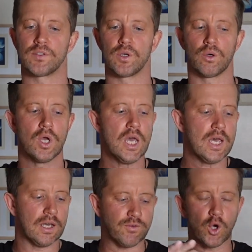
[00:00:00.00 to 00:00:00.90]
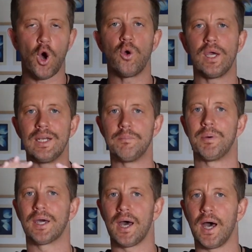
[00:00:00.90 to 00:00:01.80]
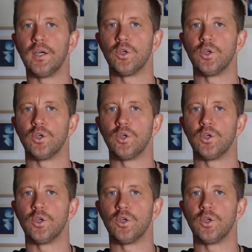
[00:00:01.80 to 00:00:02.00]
So if you go any bigger,